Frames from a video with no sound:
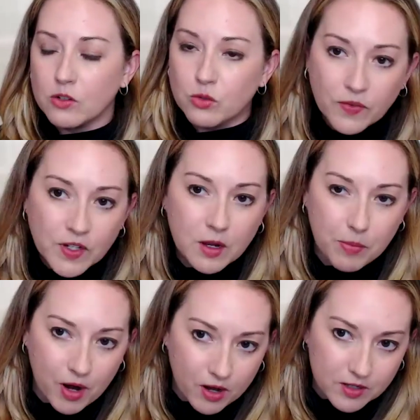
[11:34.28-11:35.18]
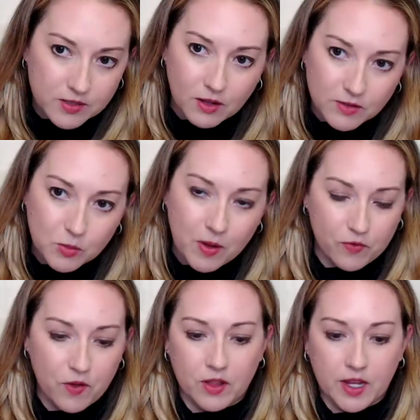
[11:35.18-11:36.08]
Drifting apart is also
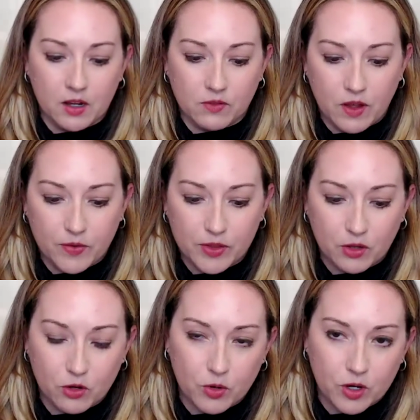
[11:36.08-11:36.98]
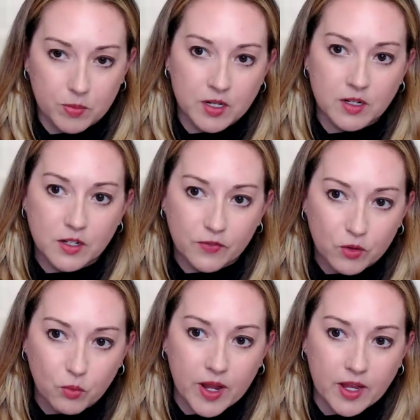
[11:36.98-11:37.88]
about falling out of love with your career, but in a
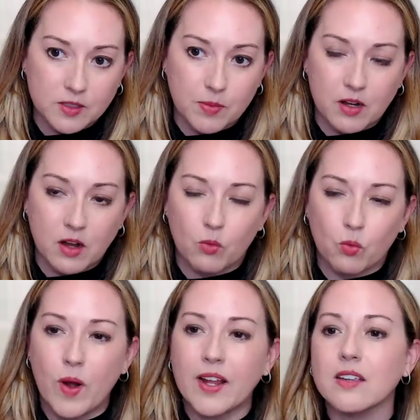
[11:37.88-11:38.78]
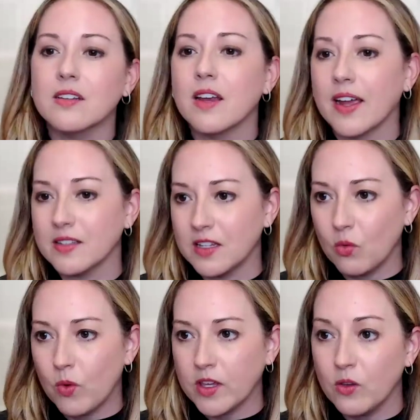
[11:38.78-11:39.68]
different way. It's about not
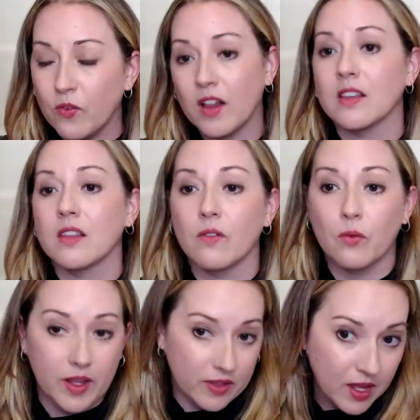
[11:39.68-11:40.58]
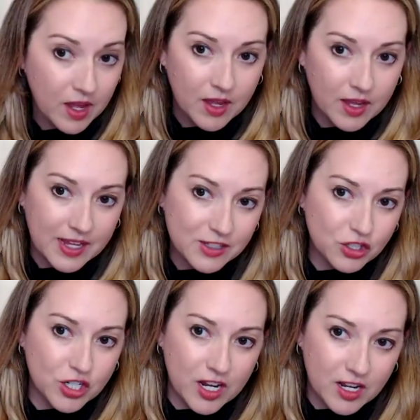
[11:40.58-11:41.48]
recognizing what you fell in love with. It's
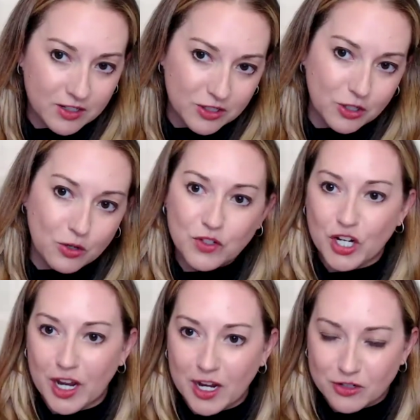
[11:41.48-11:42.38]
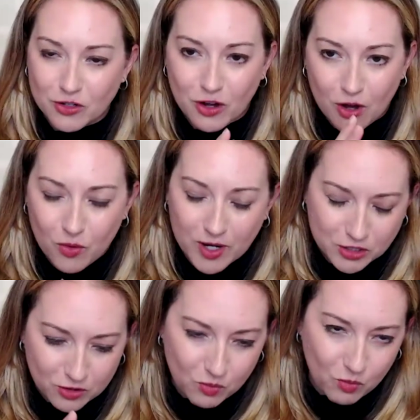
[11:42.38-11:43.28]
changed, you've changed, you're not quite
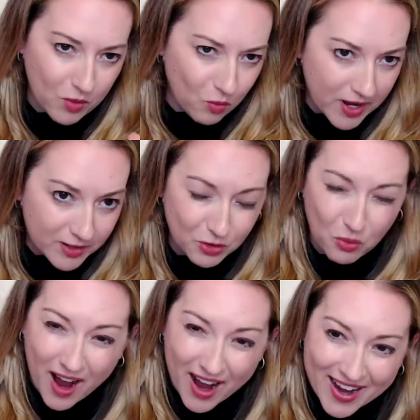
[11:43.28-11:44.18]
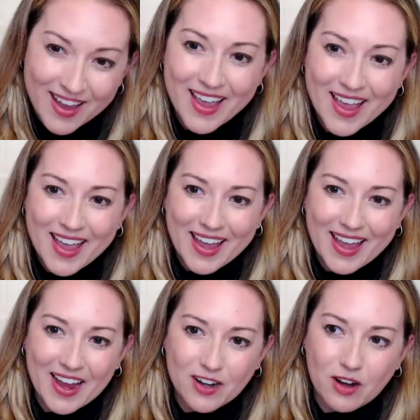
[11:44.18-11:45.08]
sure in what ways or why.
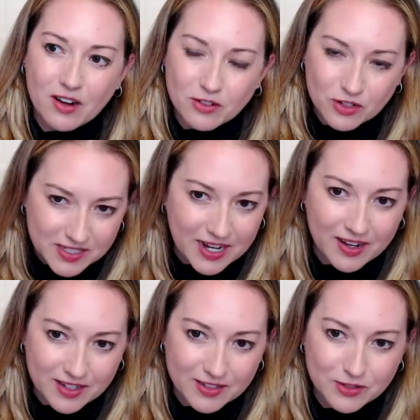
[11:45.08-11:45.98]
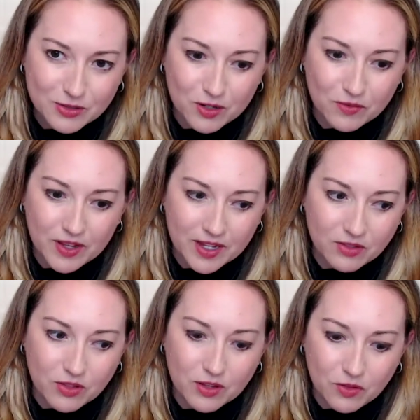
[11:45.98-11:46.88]
And understanding sort of like
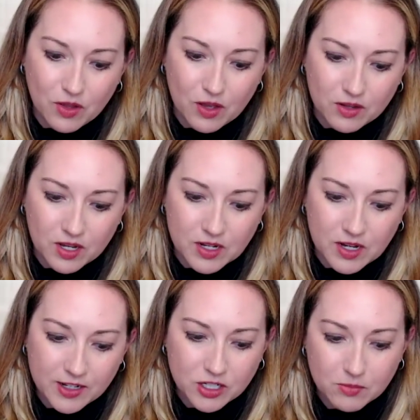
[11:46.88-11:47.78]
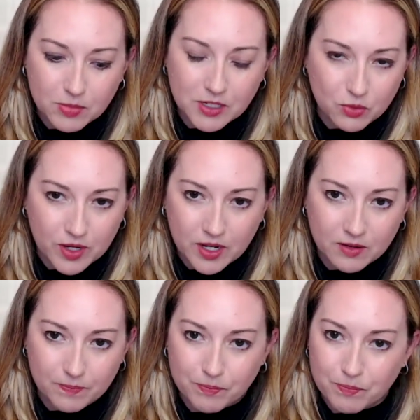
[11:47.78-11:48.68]
the connection
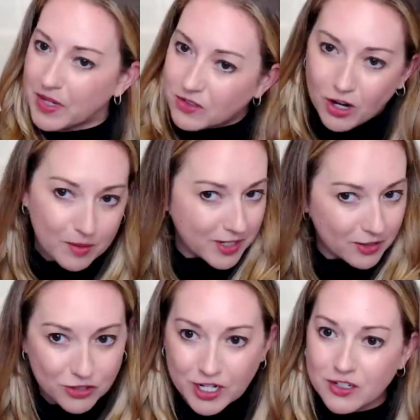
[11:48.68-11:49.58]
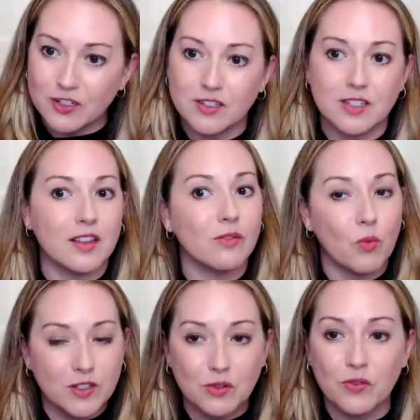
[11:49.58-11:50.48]
between big top-down changes and the
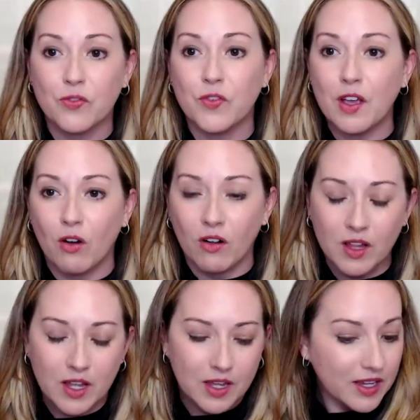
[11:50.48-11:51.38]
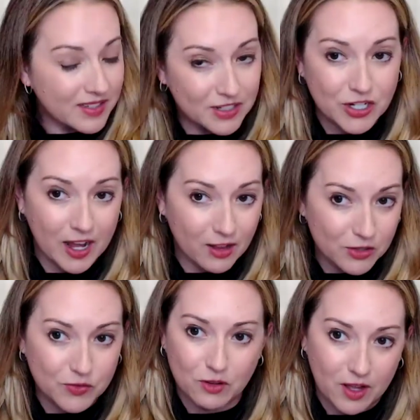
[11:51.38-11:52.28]
ones you feel is a
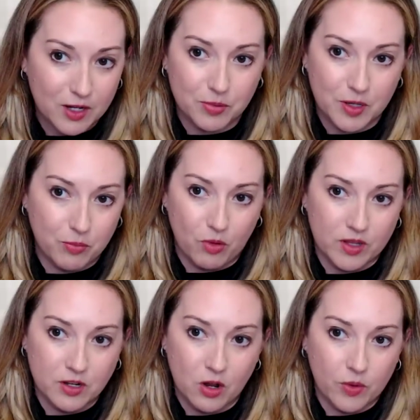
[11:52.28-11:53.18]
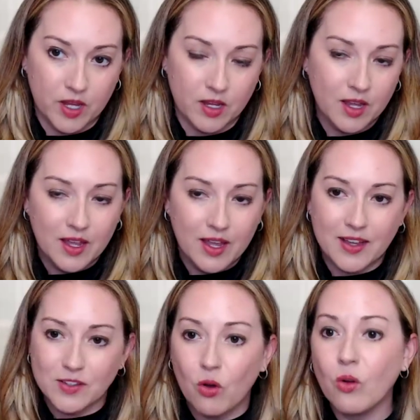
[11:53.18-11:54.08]
challenge for a lot of people. And knowing,
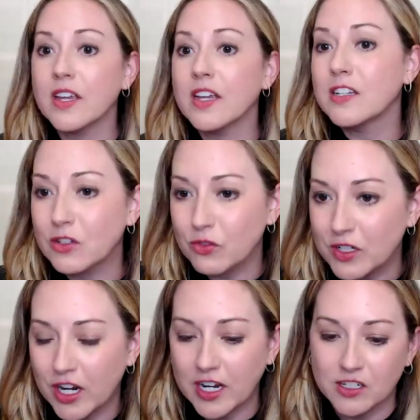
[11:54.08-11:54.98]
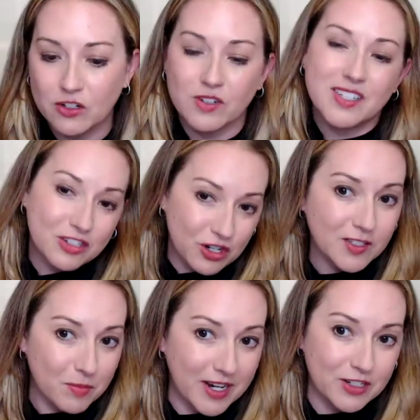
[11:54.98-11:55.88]
has the whole industry changed or is it
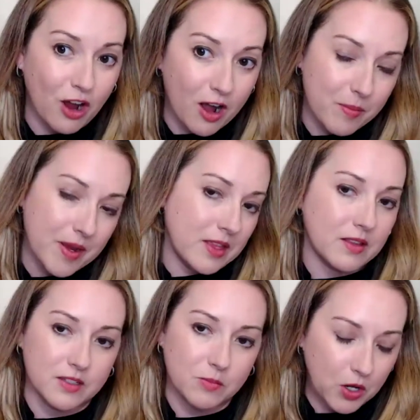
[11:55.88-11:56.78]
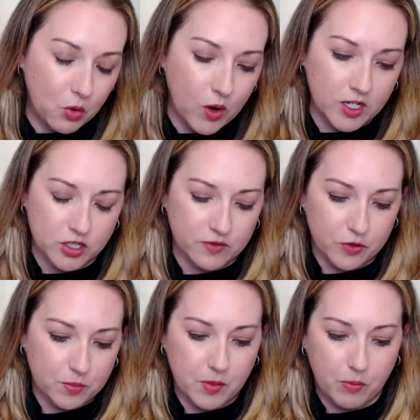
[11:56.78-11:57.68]
just my job? I think that's a big question
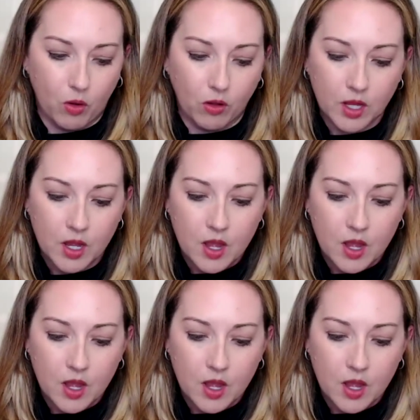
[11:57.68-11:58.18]
for people.